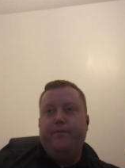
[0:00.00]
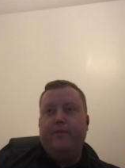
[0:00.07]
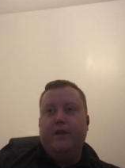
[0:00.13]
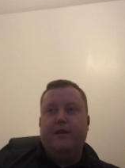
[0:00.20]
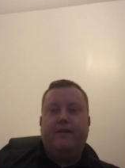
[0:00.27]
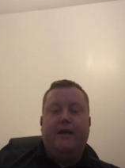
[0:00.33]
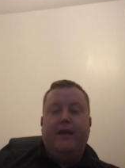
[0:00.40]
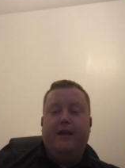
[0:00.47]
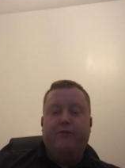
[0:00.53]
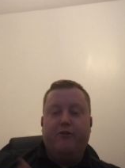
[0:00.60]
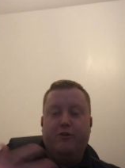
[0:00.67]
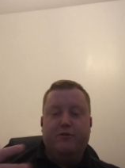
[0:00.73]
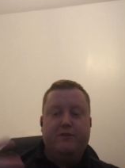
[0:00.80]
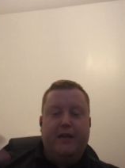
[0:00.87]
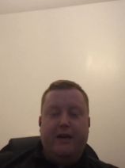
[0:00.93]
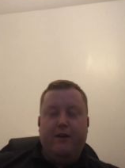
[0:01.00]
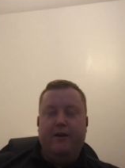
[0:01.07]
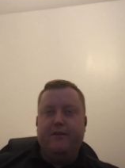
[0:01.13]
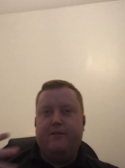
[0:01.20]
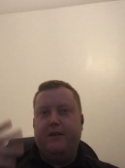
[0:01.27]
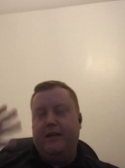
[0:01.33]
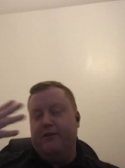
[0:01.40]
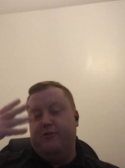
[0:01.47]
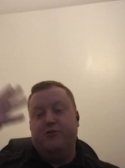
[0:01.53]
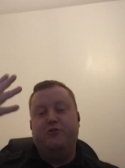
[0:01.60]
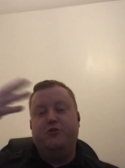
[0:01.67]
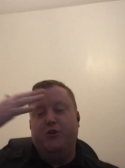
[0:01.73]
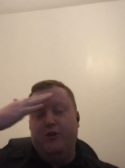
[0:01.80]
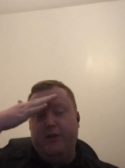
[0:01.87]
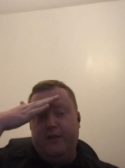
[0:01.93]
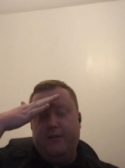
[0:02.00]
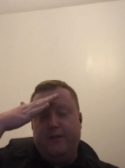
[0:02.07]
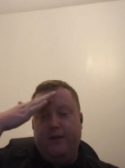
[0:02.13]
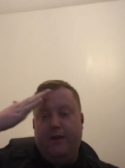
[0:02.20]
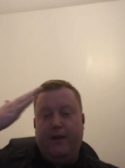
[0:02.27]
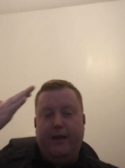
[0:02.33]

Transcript: It's the hero's now. It's the hero's journey, isn't it?